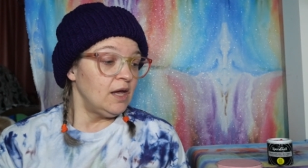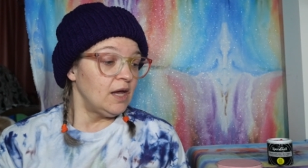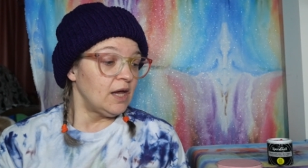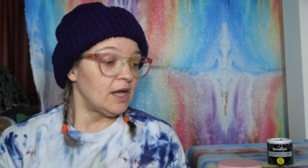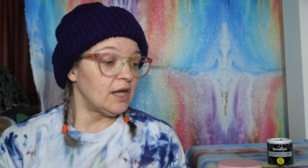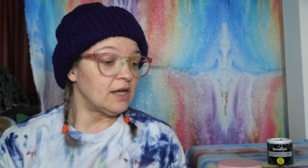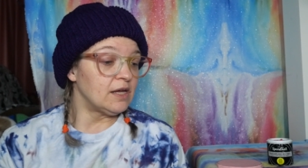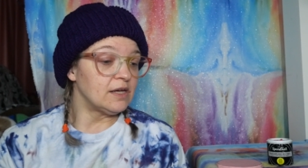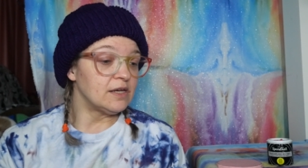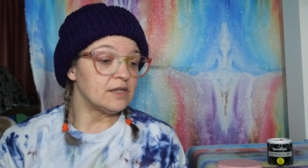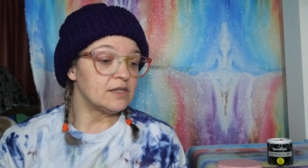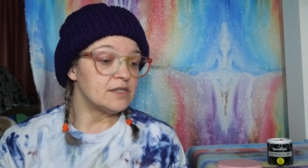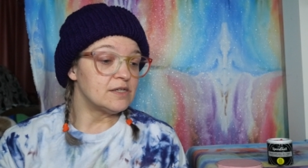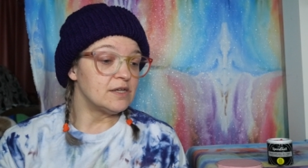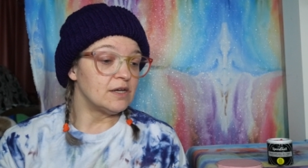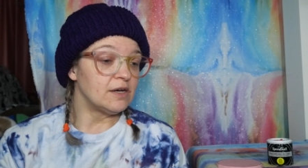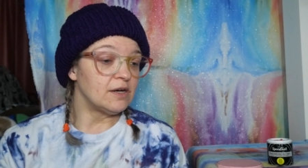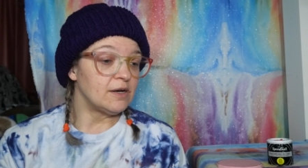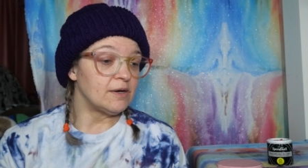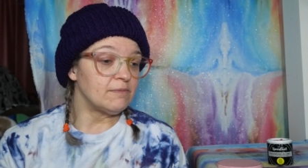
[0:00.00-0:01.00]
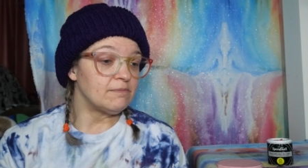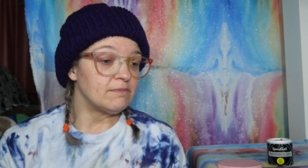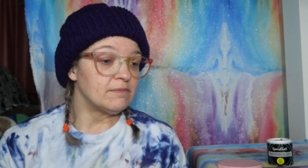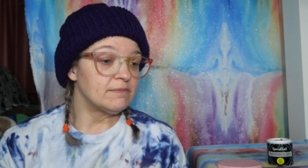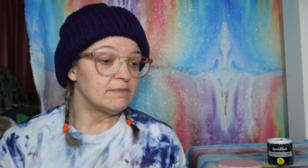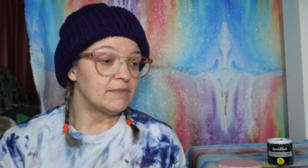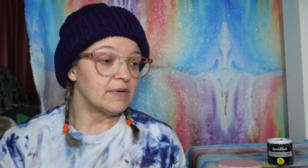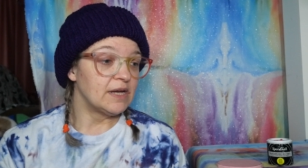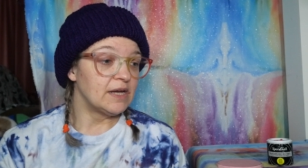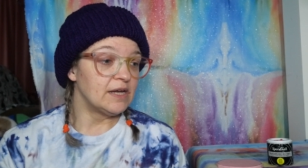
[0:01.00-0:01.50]
and
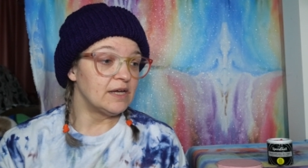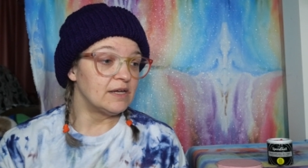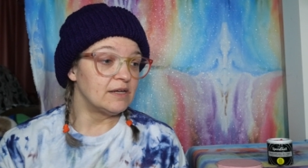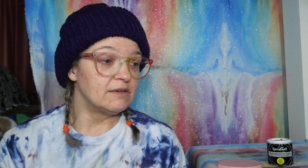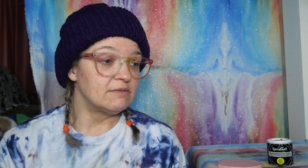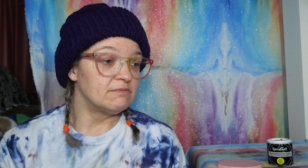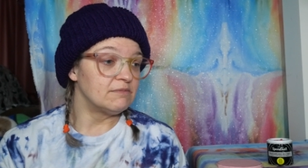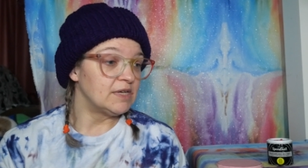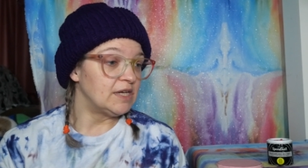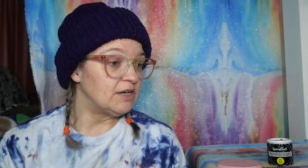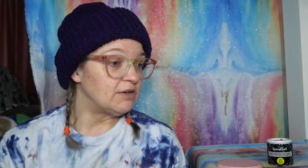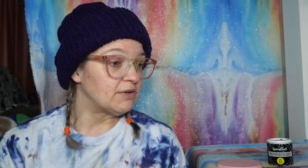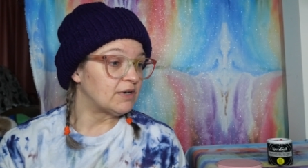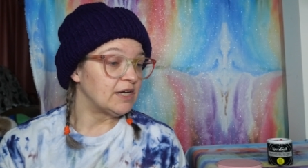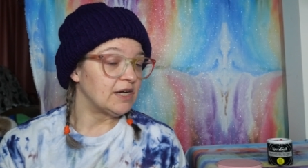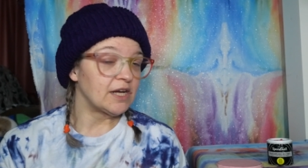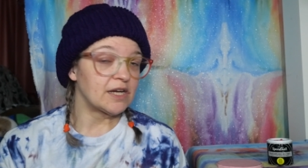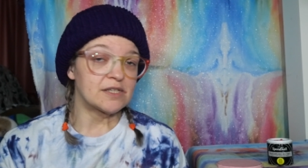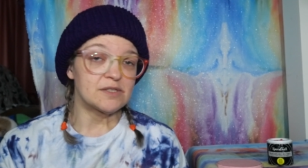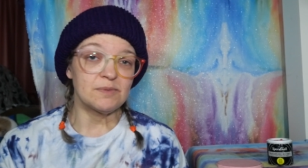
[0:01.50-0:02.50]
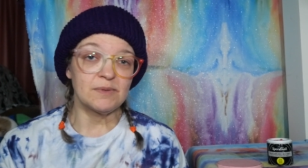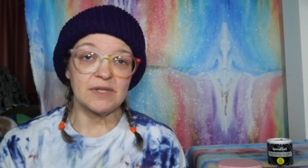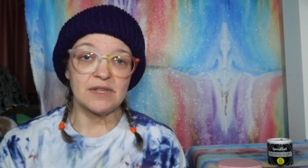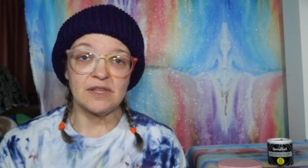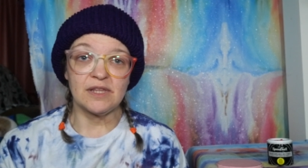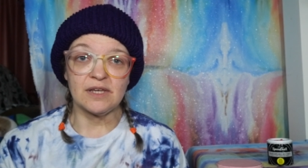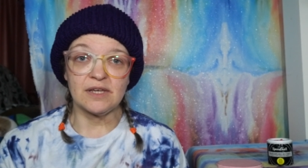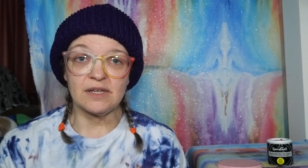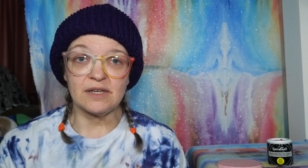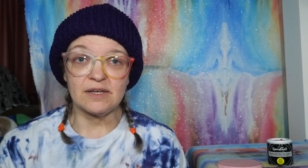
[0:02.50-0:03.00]
it, you know, connects with
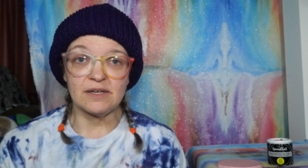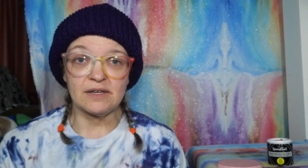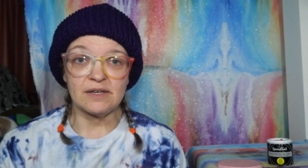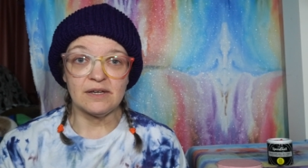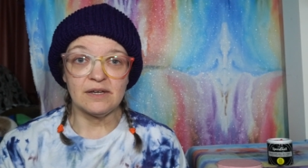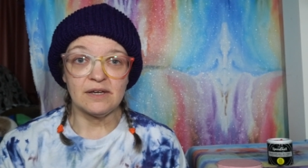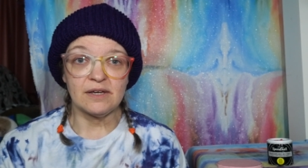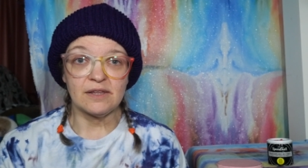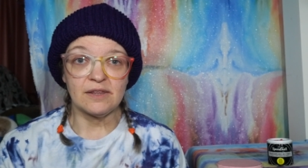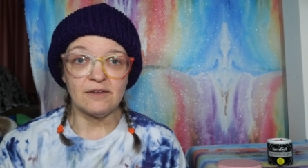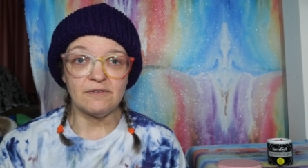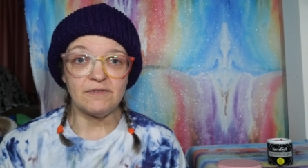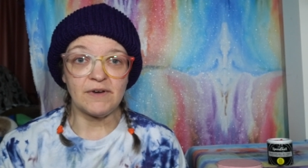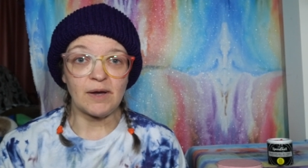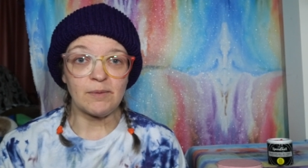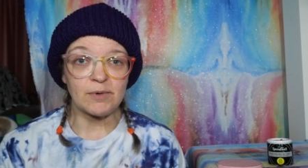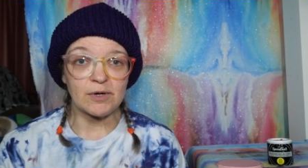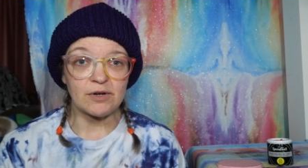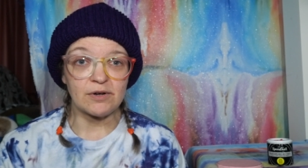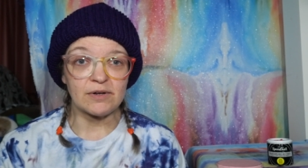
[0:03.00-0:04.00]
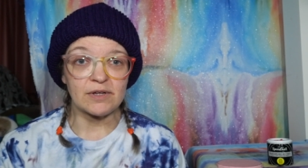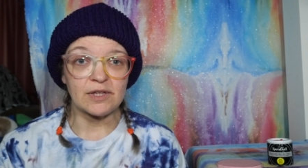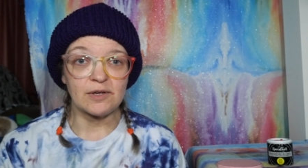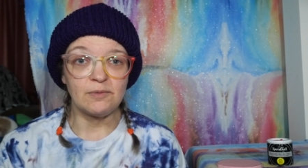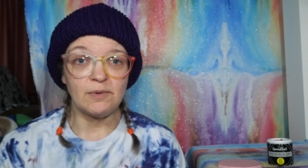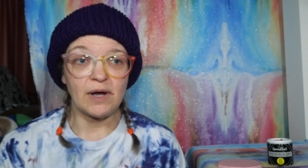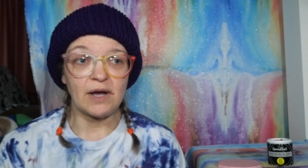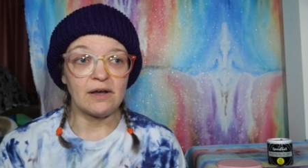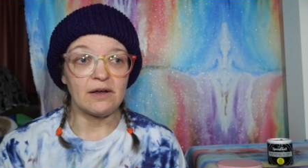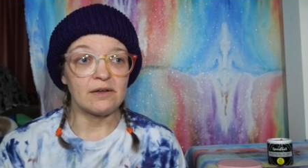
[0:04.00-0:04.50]
the fabric really
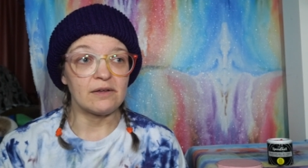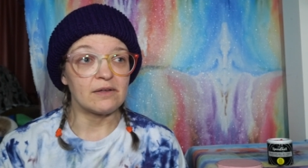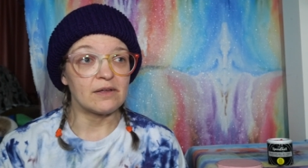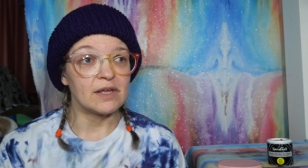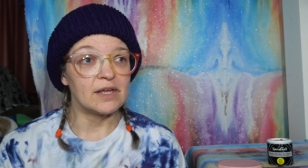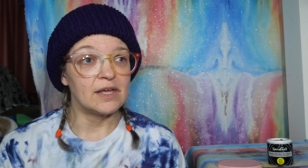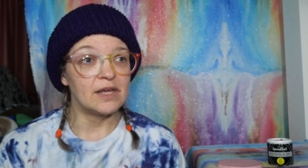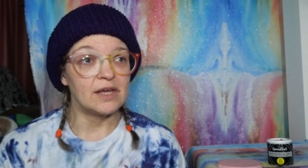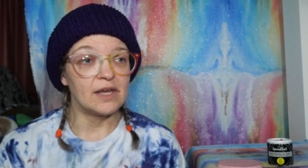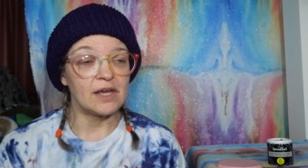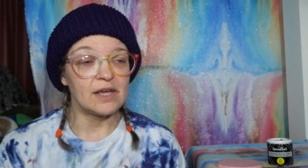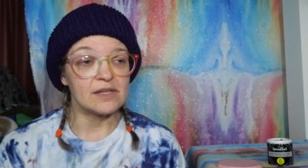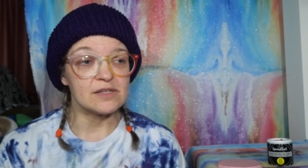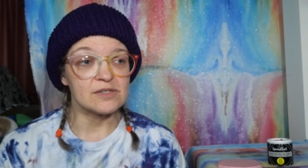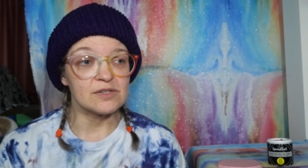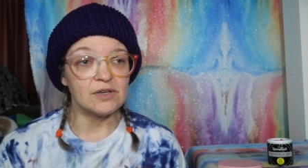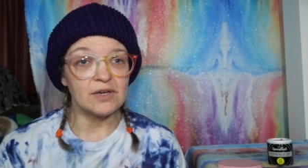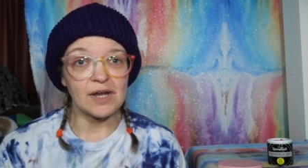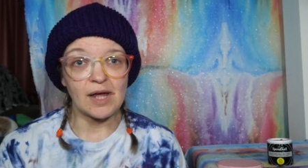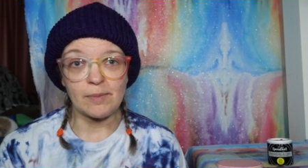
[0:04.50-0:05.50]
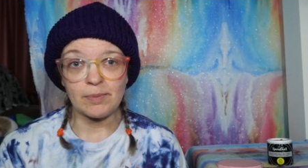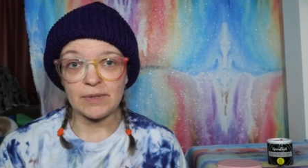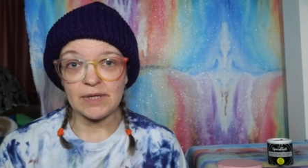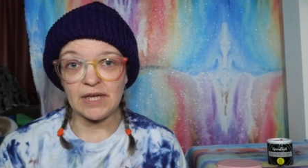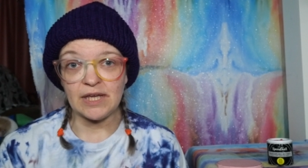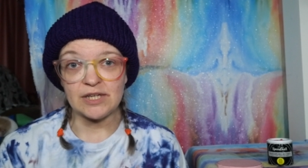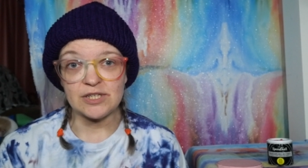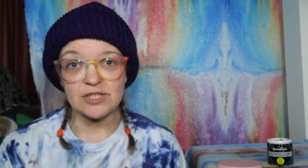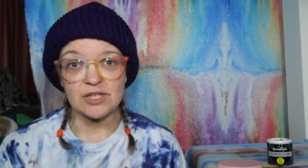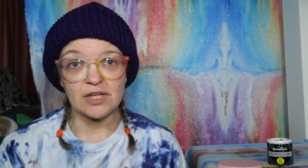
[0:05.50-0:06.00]
well. It has good
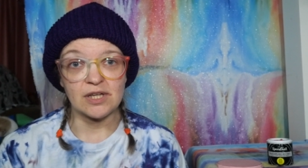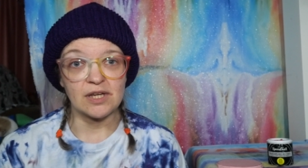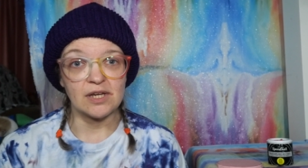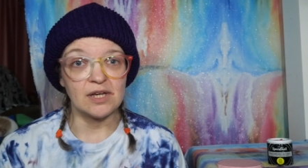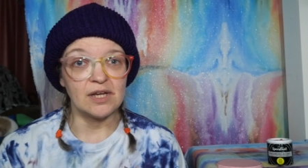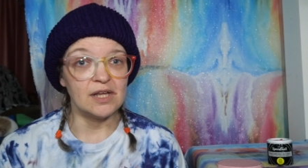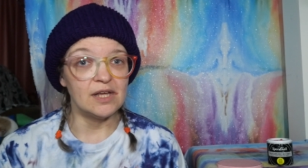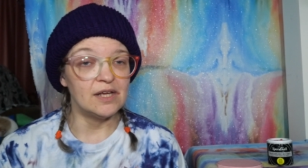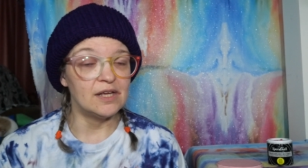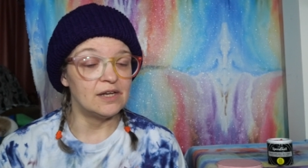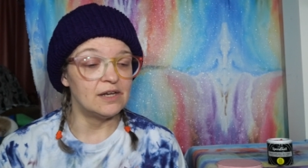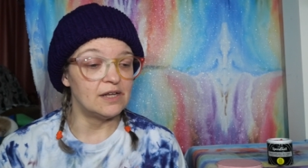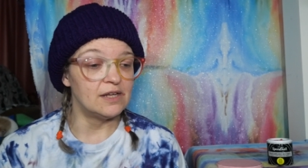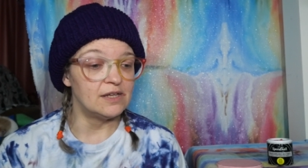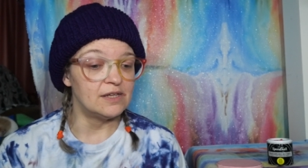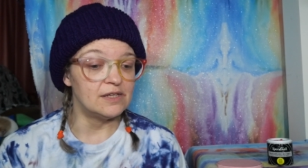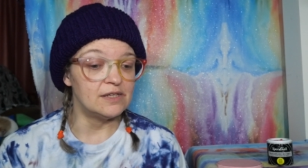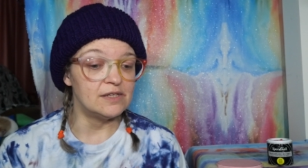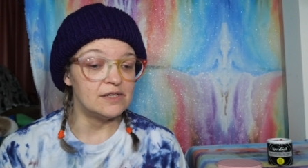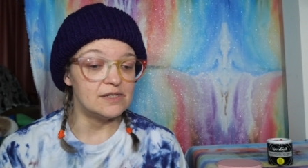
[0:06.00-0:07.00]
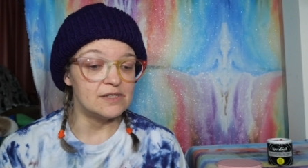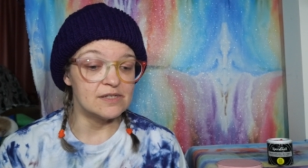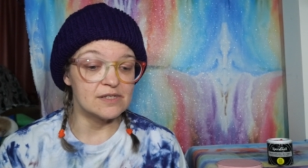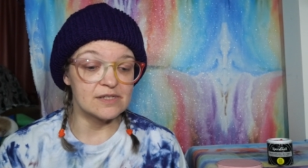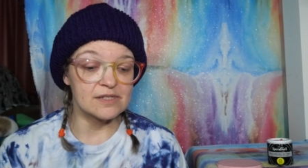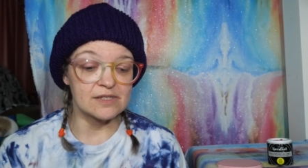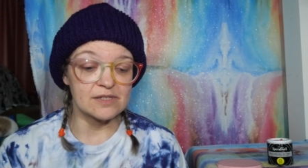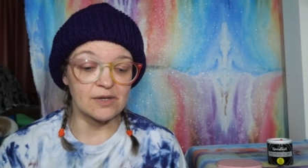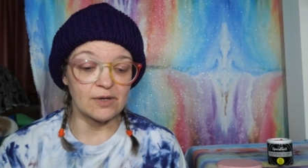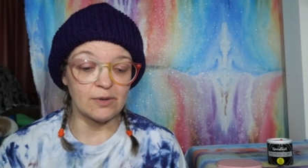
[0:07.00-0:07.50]
application. It
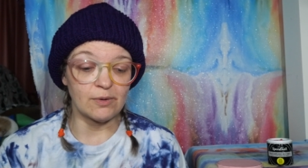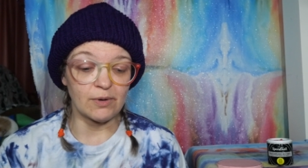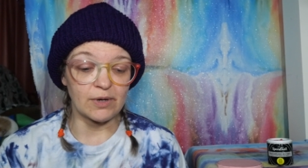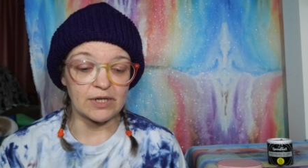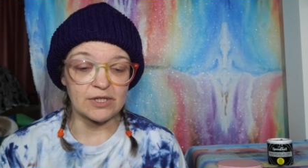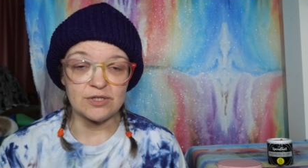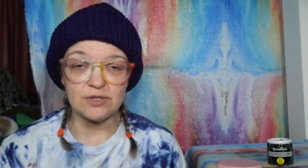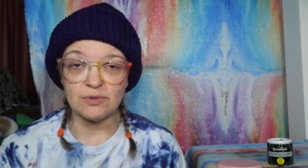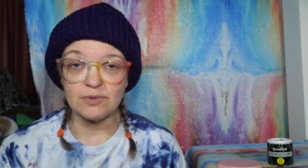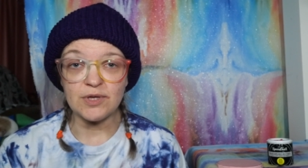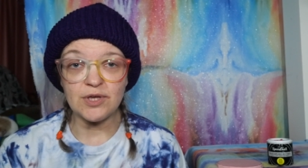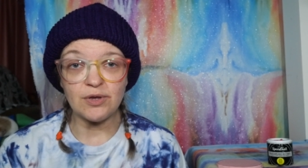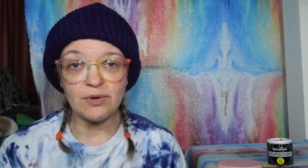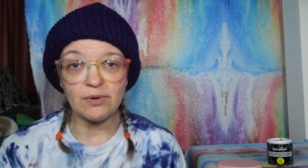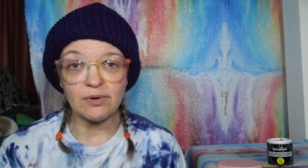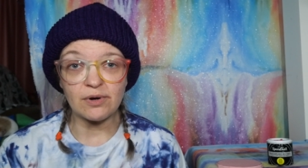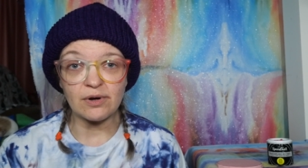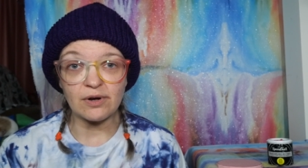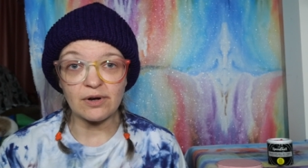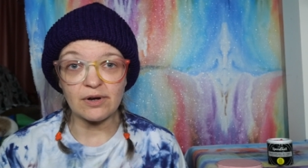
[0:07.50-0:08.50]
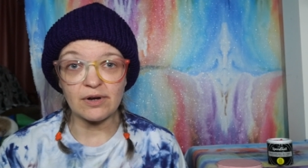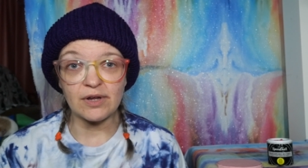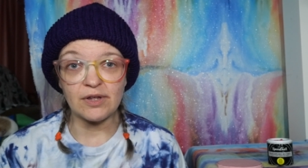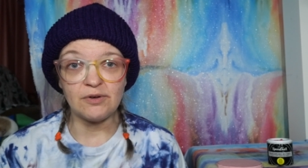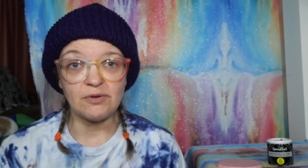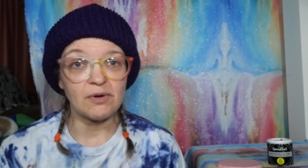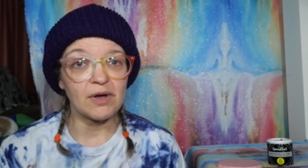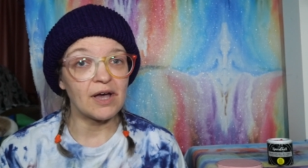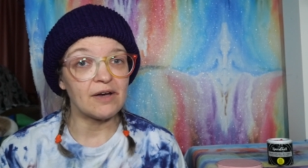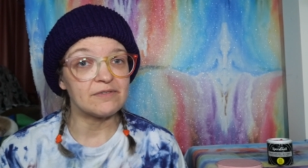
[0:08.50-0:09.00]
is going to cure. You
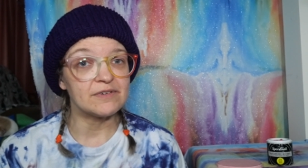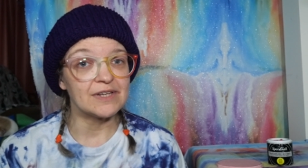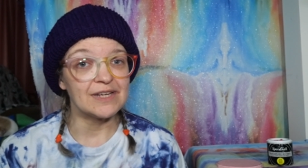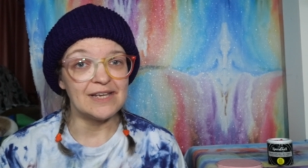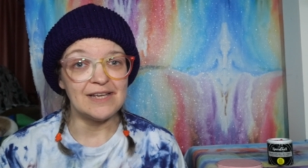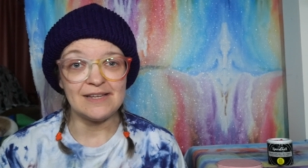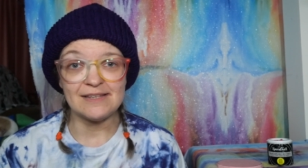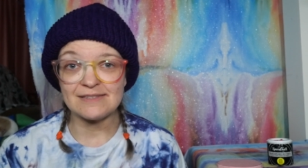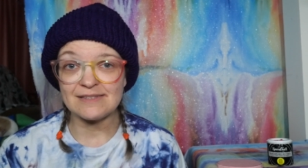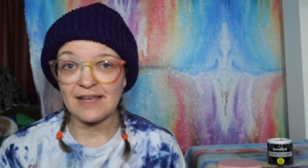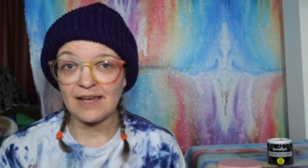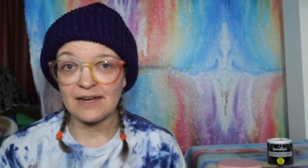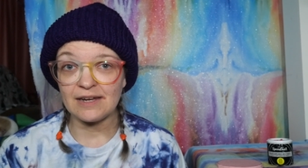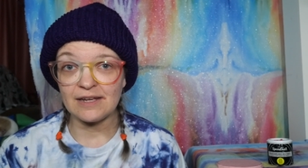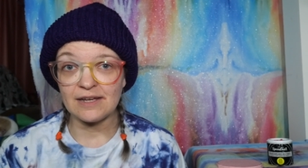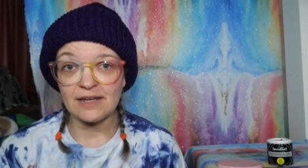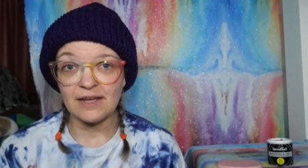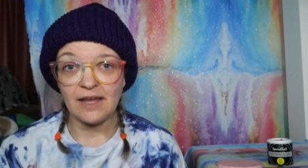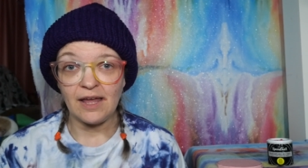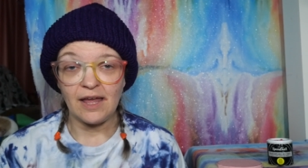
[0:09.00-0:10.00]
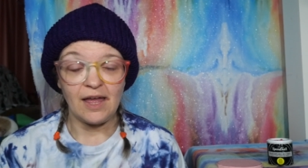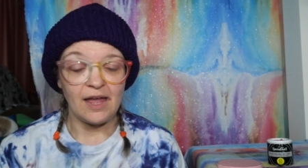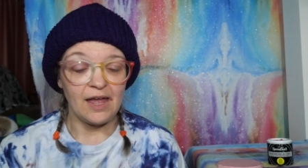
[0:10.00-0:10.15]
don't have to heat set it,